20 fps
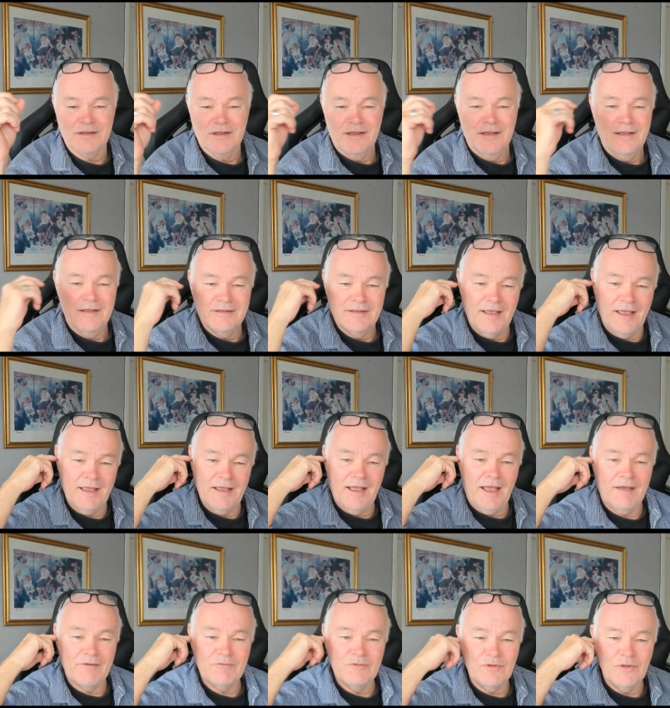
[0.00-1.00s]
they have
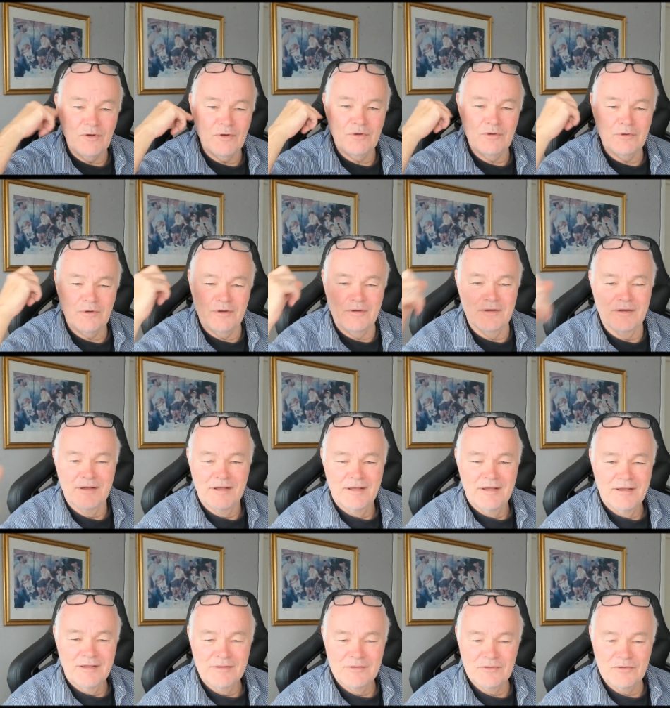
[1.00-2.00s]
no,
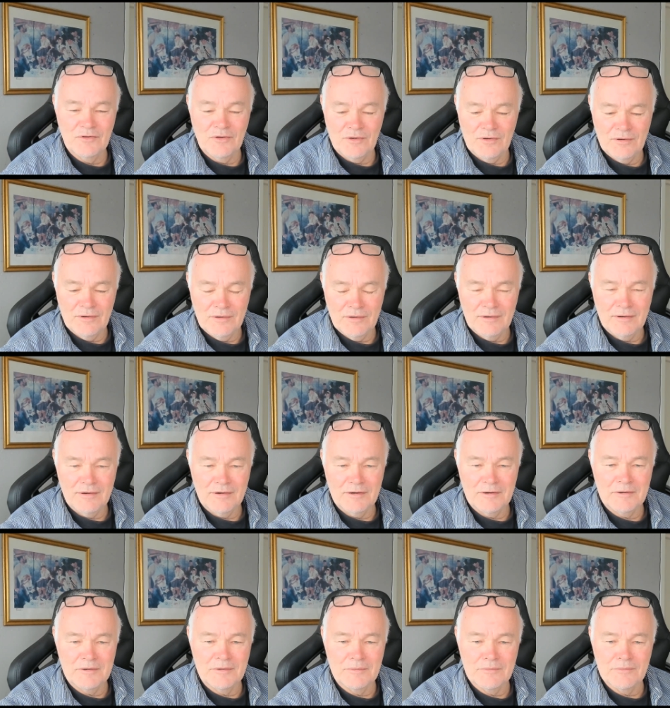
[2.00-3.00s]

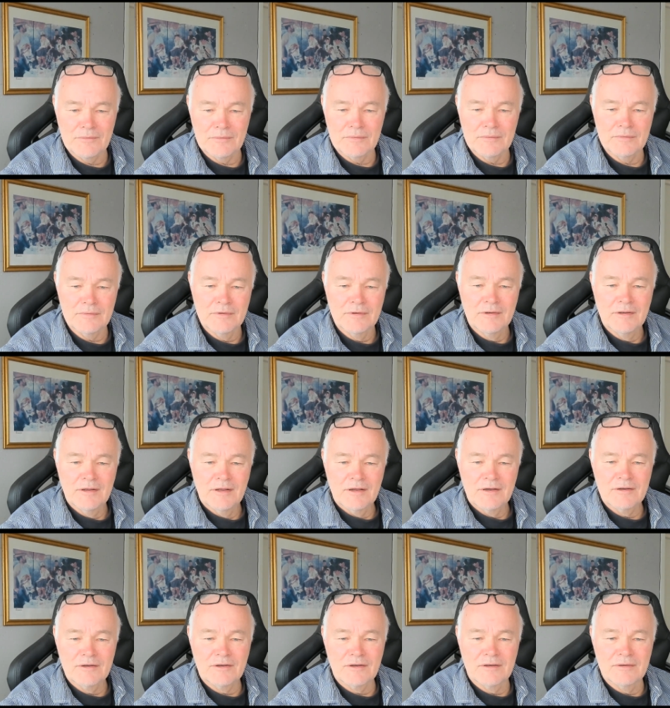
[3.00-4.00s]
no,
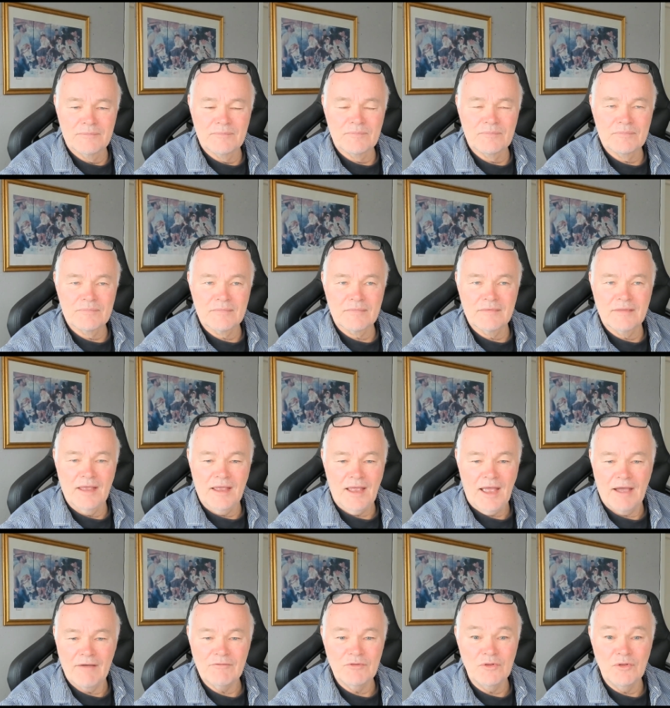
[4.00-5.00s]
they have
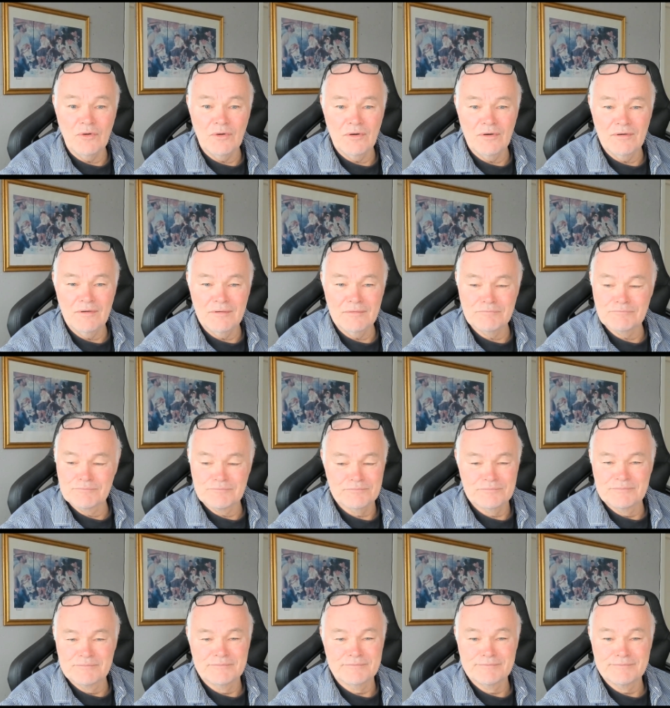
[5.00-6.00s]
no
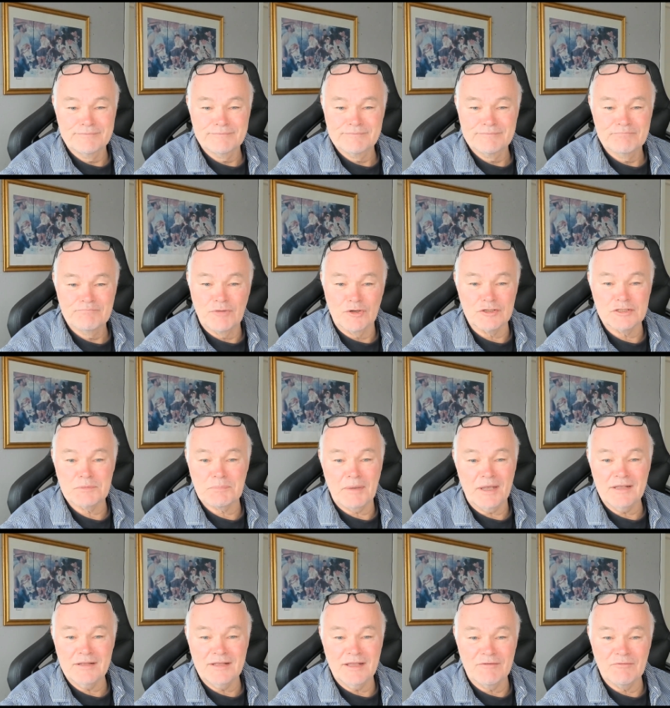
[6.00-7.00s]
perspective
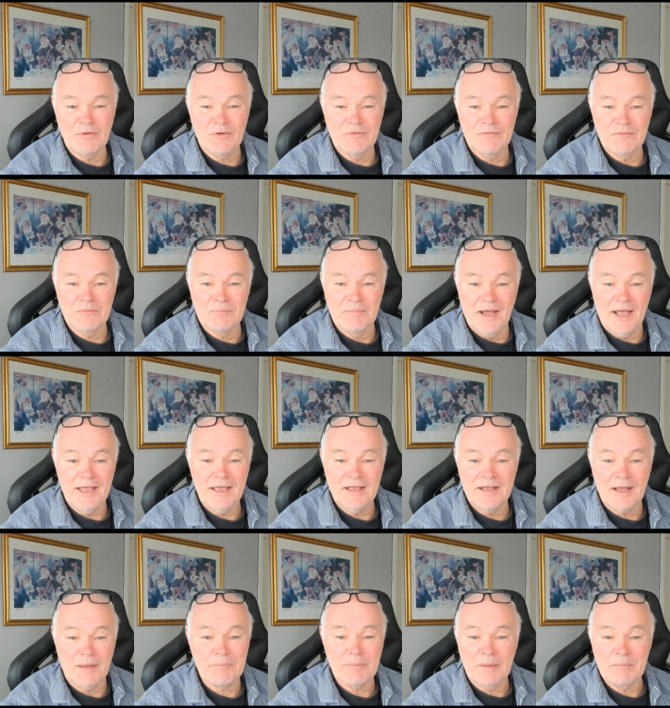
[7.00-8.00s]
of my
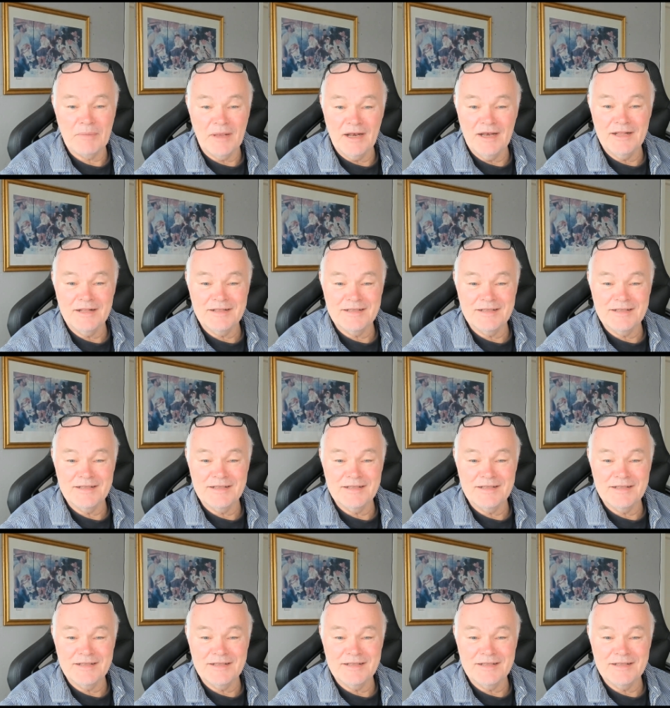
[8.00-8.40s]
capabilities.